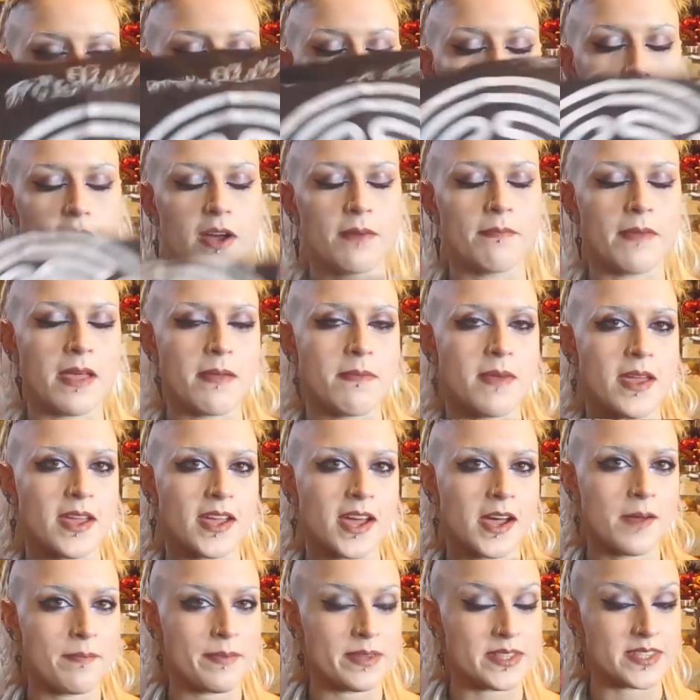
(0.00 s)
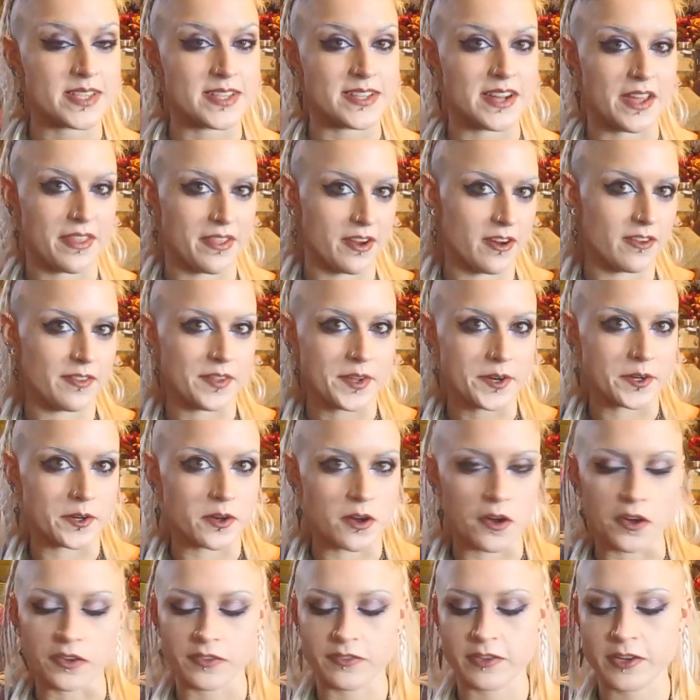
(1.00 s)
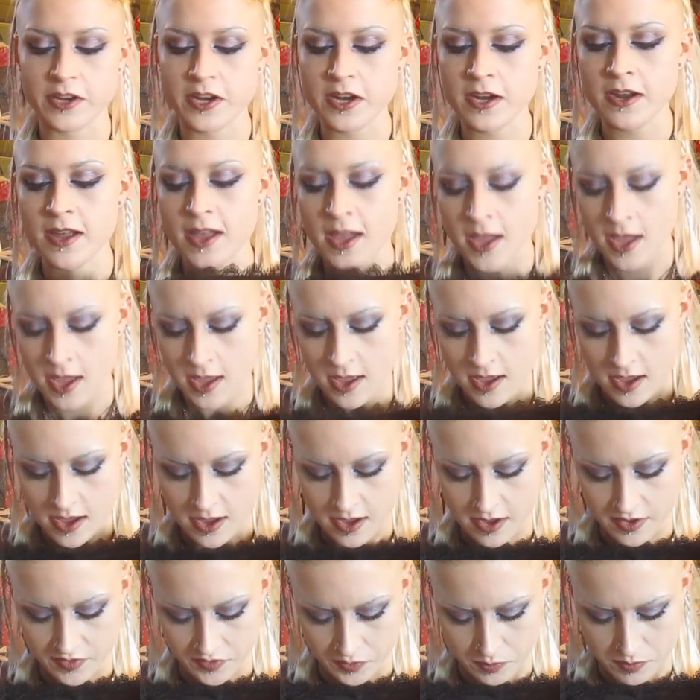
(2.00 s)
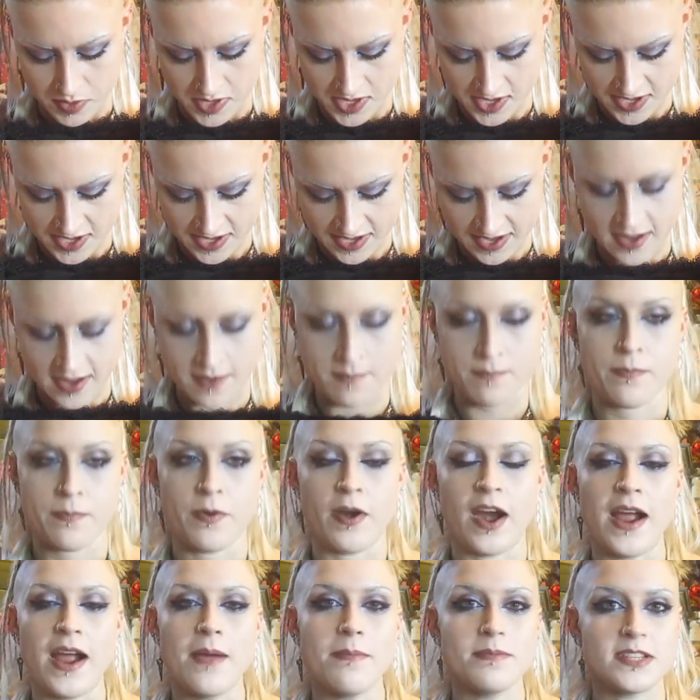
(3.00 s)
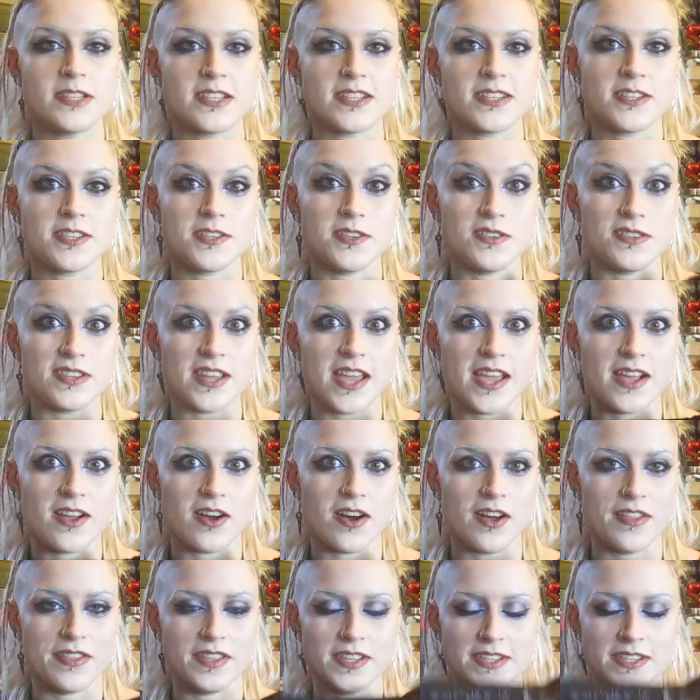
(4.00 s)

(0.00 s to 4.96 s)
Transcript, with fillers: I put on my makeup it's another little altar of me getting prepped to take on